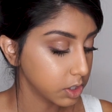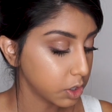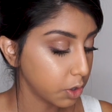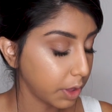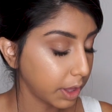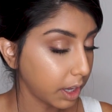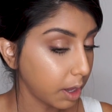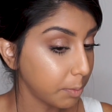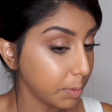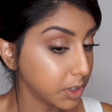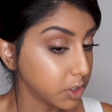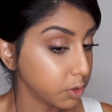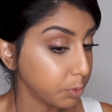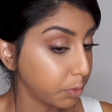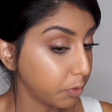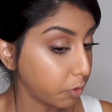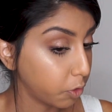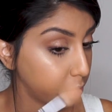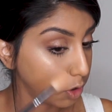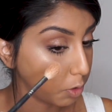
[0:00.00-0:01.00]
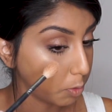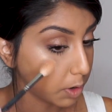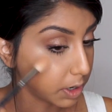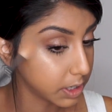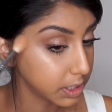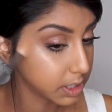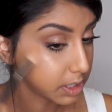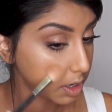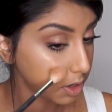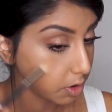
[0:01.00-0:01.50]
So like I mentioned before, you want
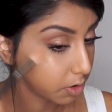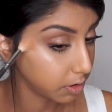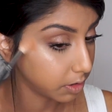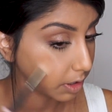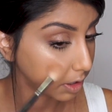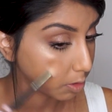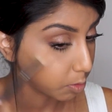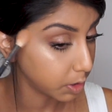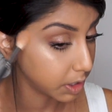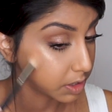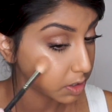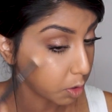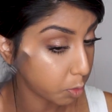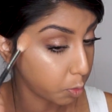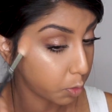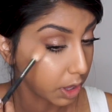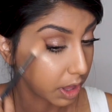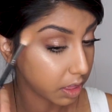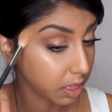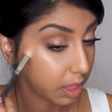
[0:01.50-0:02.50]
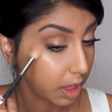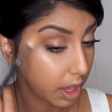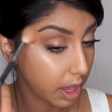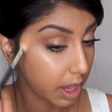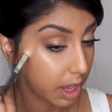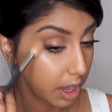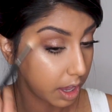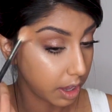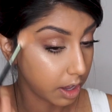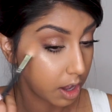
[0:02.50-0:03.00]
to set your liquids with
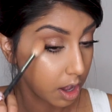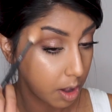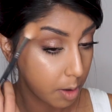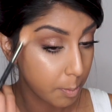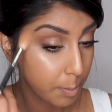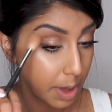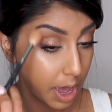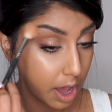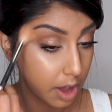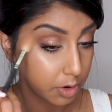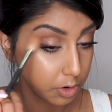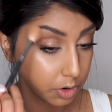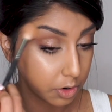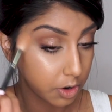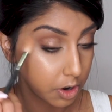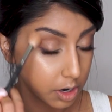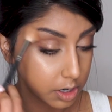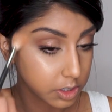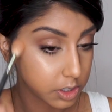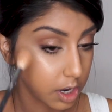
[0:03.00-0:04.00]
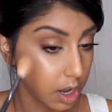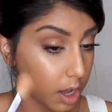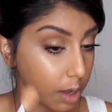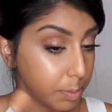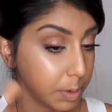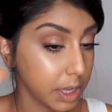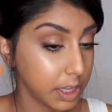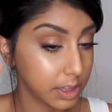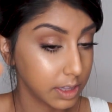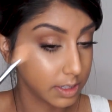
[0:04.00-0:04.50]
a powder on
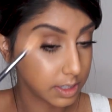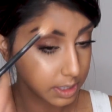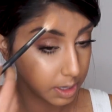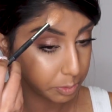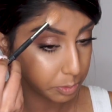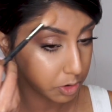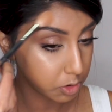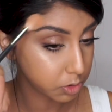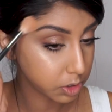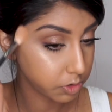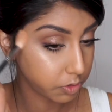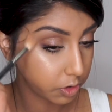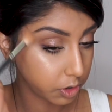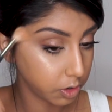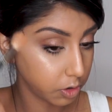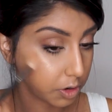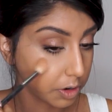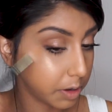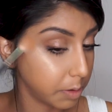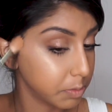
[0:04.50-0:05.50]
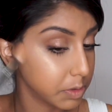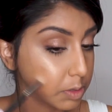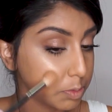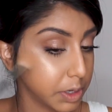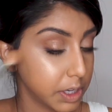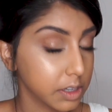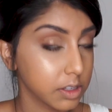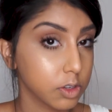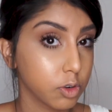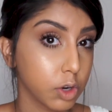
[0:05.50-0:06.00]
top, and the same goes for creams
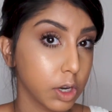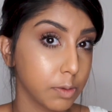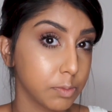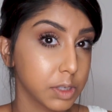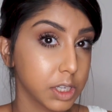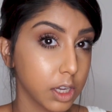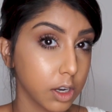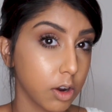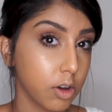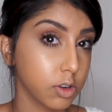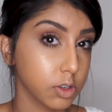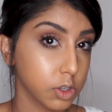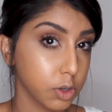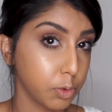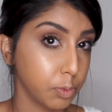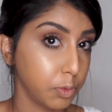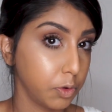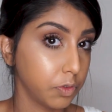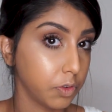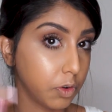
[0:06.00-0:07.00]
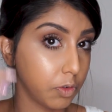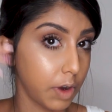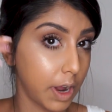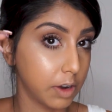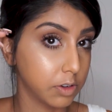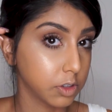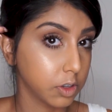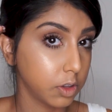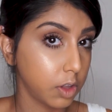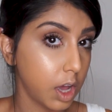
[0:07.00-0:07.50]
because creams can also move
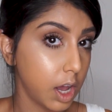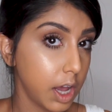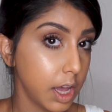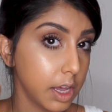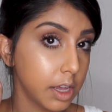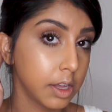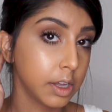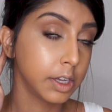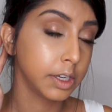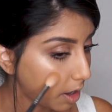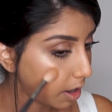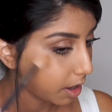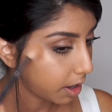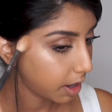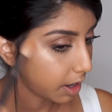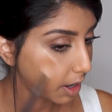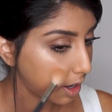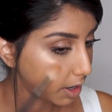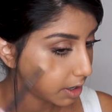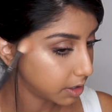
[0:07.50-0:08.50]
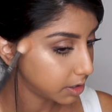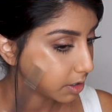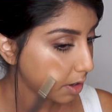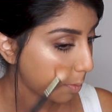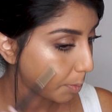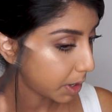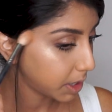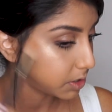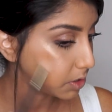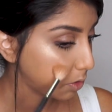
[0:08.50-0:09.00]
around a lot. And
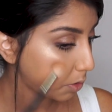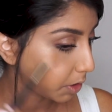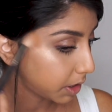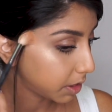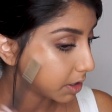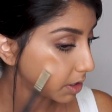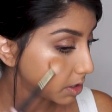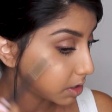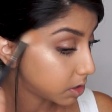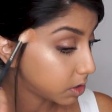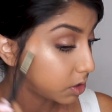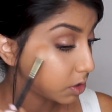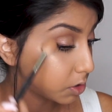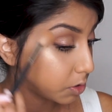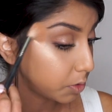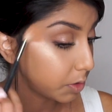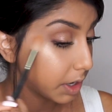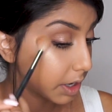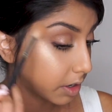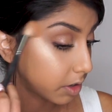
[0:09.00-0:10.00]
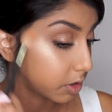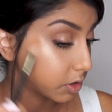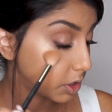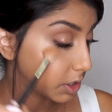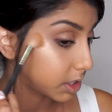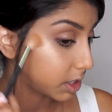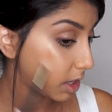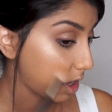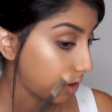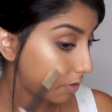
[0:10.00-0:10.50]
by doing this too, it'll
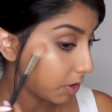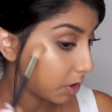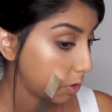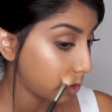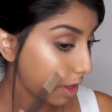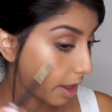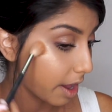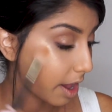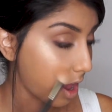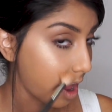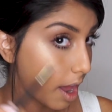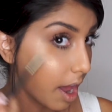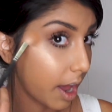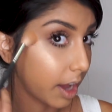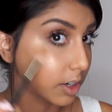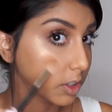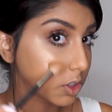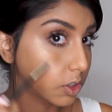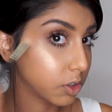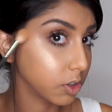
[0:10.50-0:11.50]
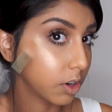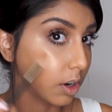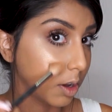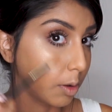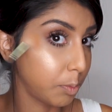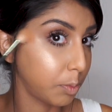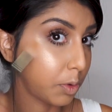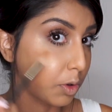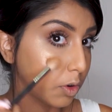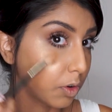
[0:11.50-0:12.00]
just give you that
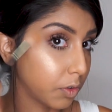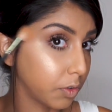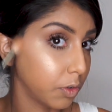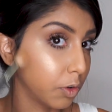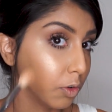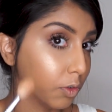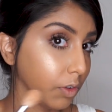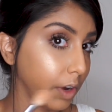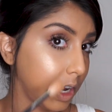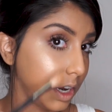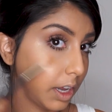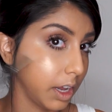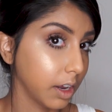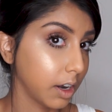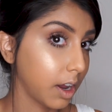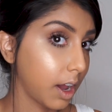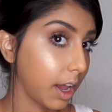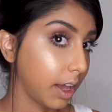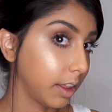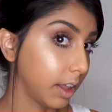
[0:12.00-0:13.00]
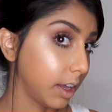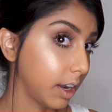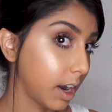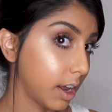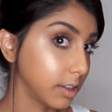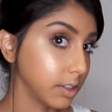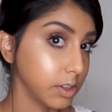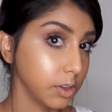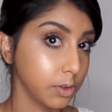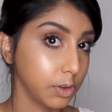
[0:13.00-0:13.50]
extra beautiful radiant highlight,
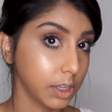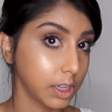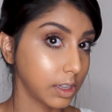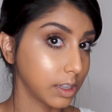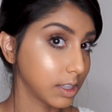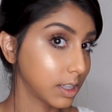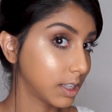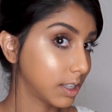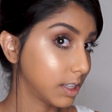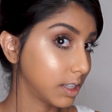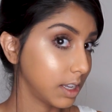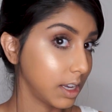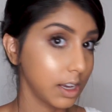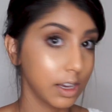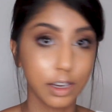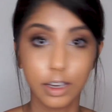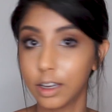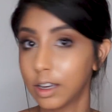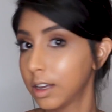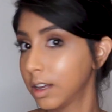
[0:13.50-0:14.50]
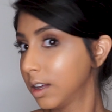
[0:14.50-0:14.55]
as you can see,